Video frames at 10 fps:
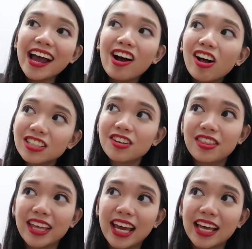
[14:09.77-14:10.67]
I also
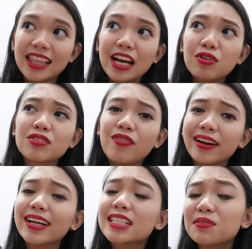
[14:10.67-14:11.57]
think that it was
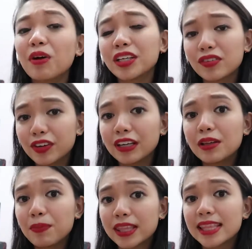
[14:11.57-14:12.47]
very smart of her
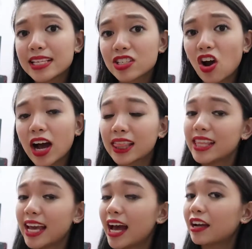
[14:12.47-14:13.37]
to put this song at
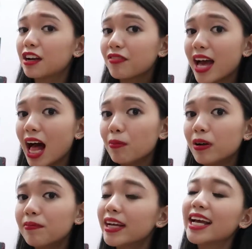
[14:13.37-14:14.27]
the end of the
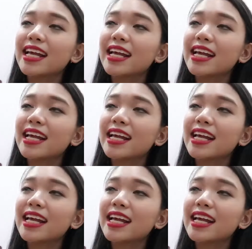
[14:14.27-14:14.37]
album.